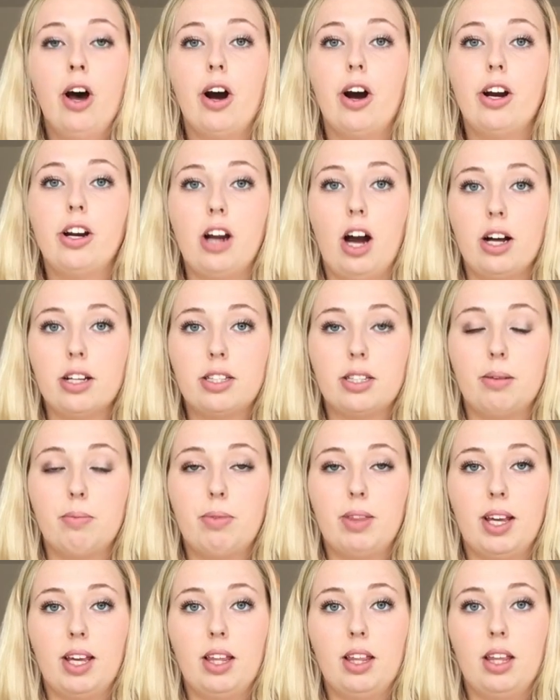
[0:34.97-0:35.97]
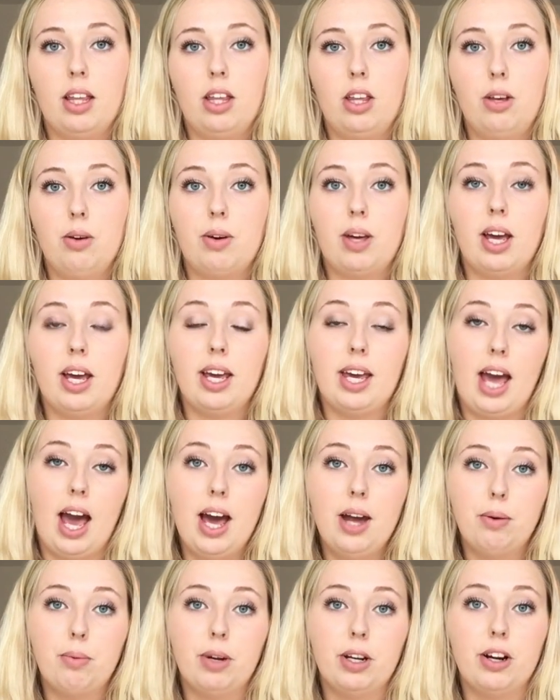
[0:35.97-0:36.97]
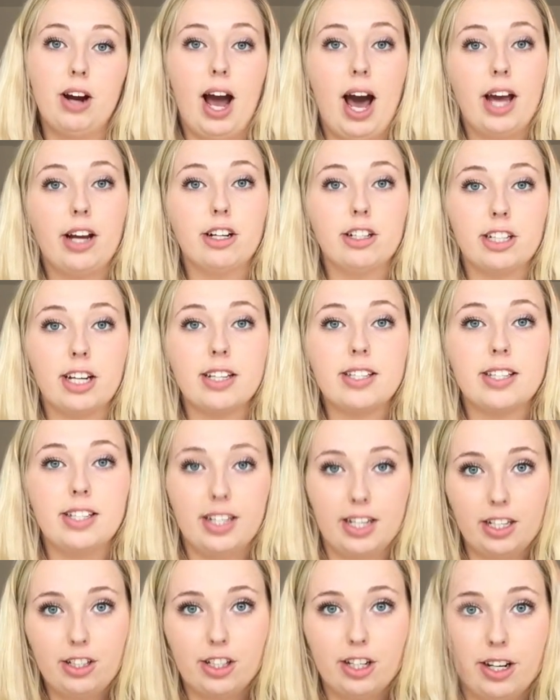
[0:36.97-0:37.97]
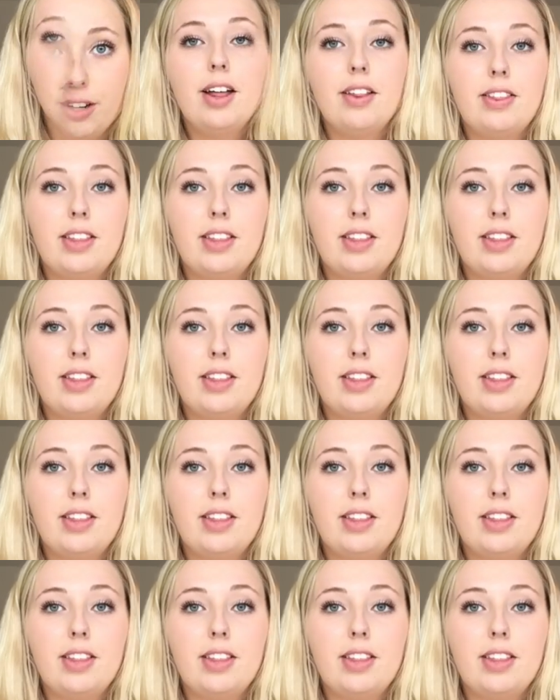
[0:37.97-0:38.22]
or not something you can get when you're at your destination.